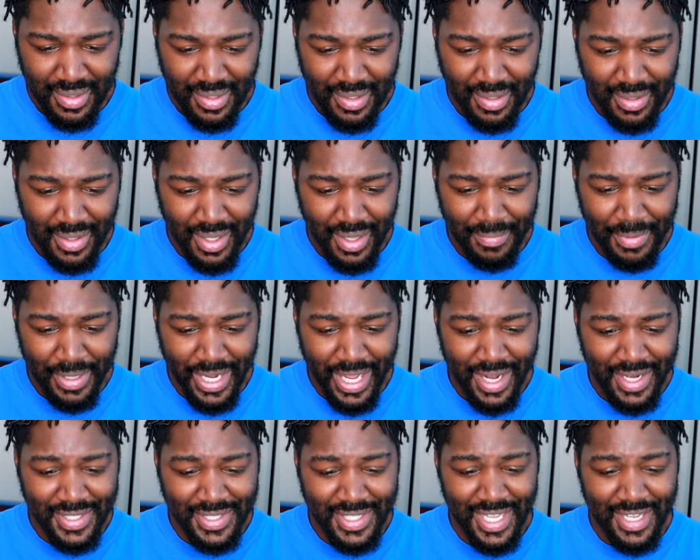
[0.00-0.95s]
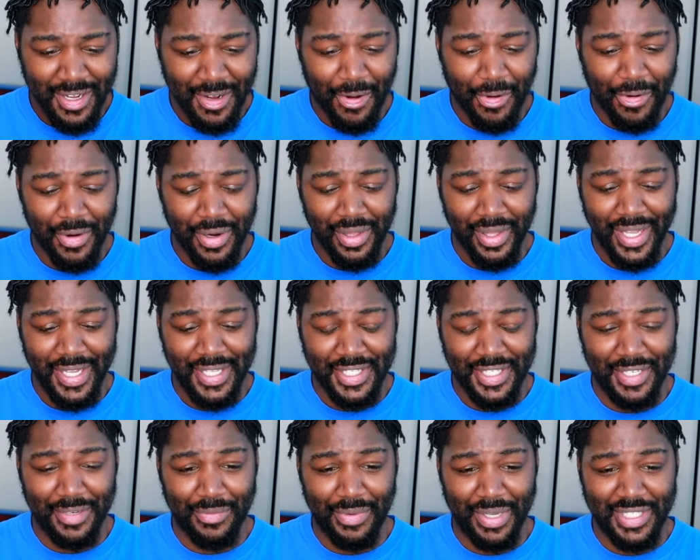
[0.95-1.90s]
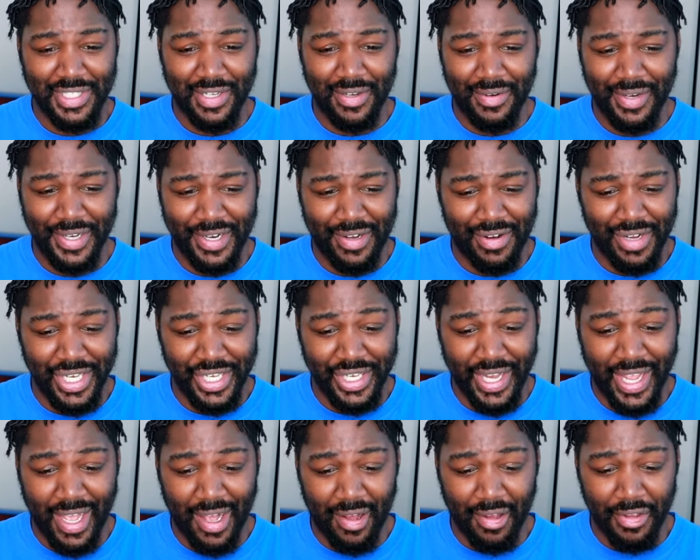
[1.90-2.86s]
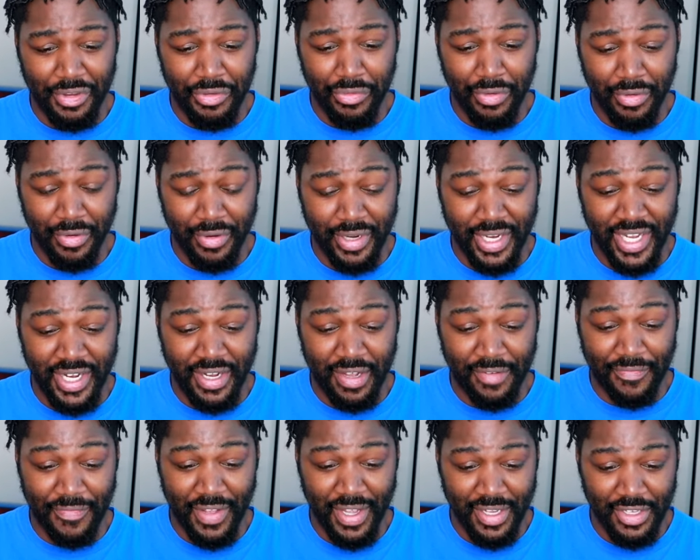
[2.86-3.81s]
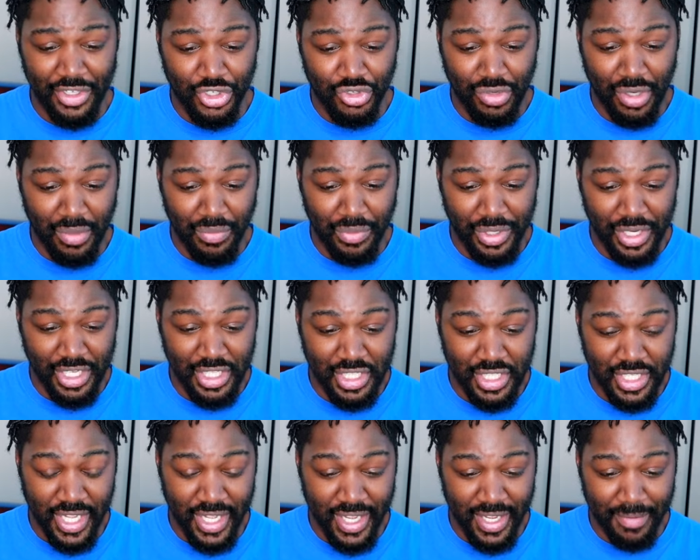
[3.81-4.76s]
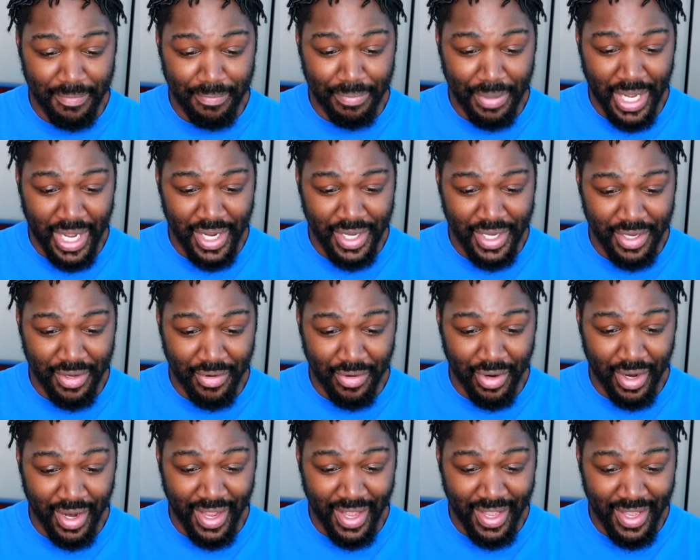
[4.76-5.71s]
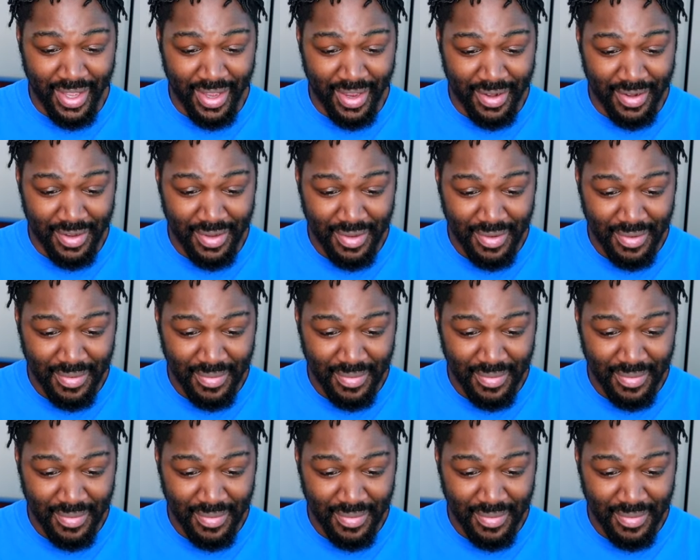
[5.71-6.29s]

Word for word: Okay, but how does that correlate to what's going on now? You're in a fucking trunk with a dead body or a head.